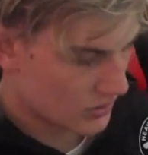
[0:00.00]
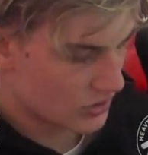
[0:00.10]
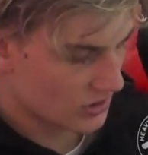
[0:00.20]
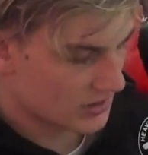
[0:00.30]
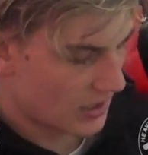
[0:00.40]

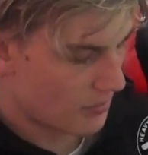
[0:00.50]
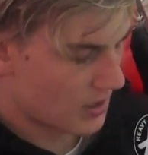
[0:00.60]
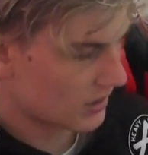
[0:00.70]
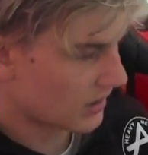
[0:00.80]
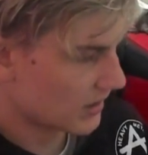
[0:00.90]
just how
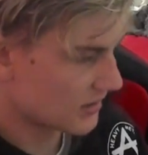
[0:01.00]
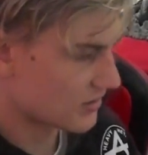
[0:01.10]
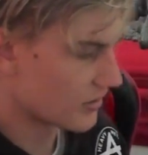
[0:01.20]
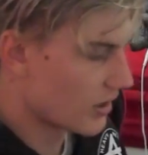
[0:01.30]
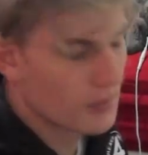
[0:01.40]
Monk is.
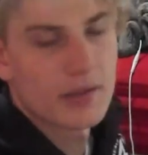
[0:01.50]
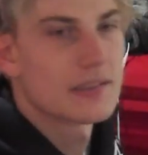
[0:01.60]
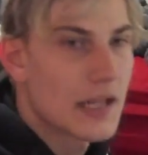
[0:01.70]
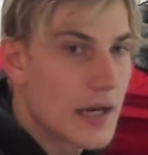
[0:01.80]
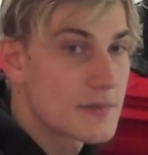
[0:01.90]
You know how many
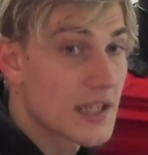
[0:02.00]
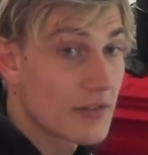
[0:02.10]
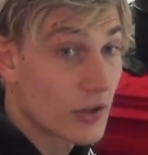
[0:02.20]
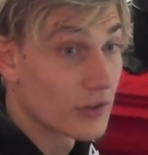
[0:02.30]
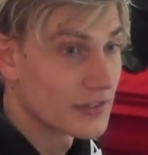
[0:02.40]
times I've
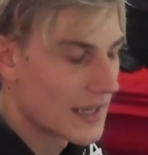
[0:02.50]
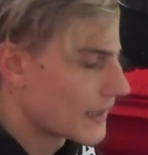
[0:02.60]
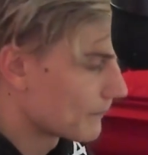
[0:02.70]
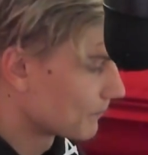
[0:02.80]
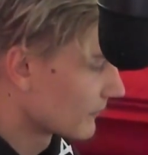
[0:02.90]
heard
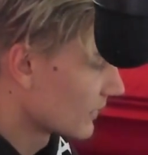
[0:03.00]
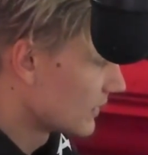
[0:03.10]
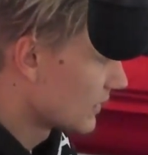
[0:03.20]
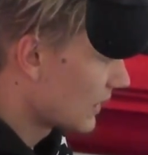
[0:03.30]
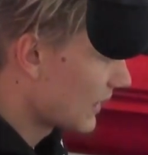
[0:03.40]
that?
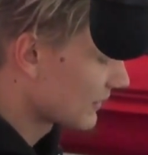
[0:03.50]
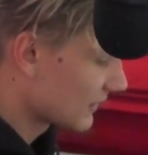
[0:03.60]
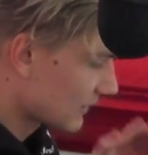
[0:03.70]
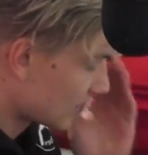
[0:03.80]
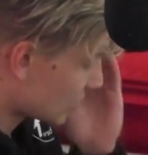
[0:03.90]
I
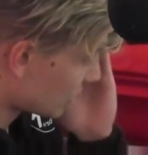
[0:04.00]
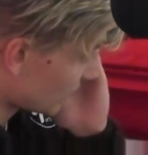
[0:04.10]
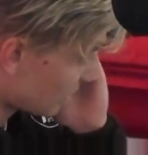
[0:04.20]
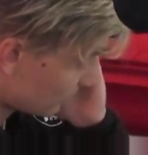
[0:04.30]
think that's shitty.